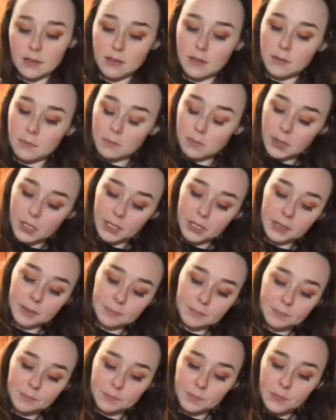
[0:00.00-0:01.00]
But,
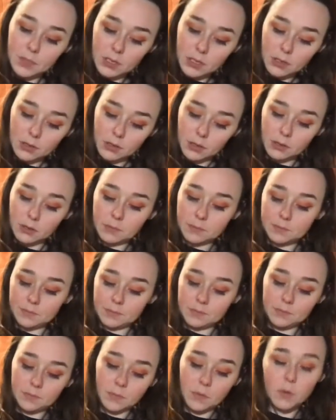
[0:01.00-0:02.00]
you know,
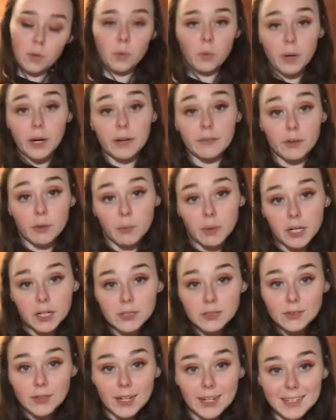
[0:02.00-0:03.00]
whatever
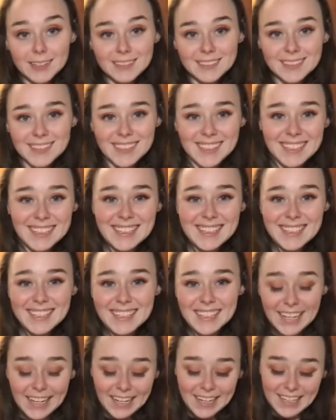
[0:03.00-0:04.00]
works, right?
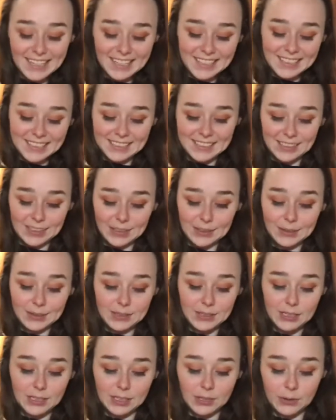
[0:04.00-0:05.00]
So,
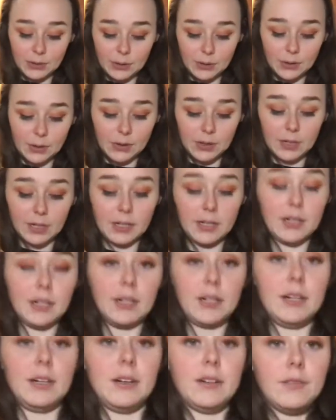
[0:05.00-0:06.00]
your
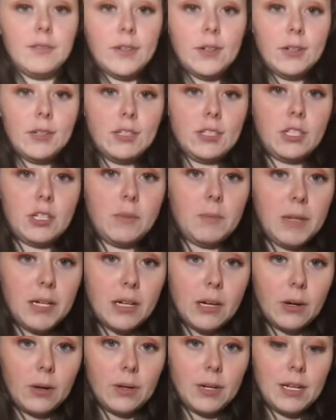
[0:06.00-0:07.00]
foods should be
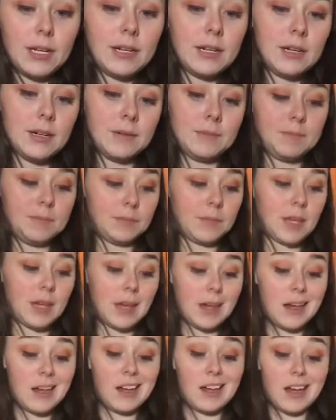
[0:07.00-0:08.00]
coated.
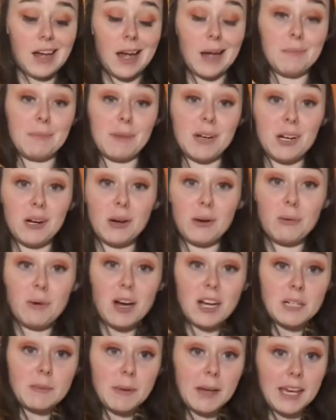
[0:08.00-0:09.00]
I'm going to
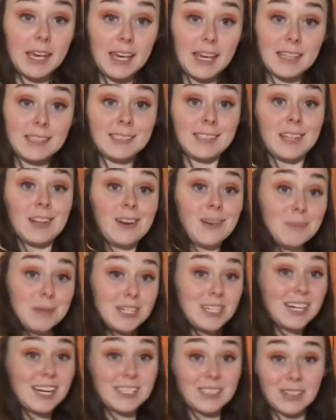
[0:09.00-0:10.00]
wash my hands and then I'll meet
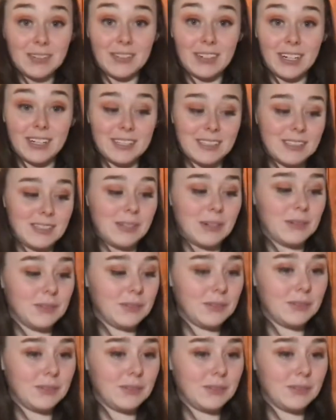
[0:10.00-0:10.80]
you guys over at the stove.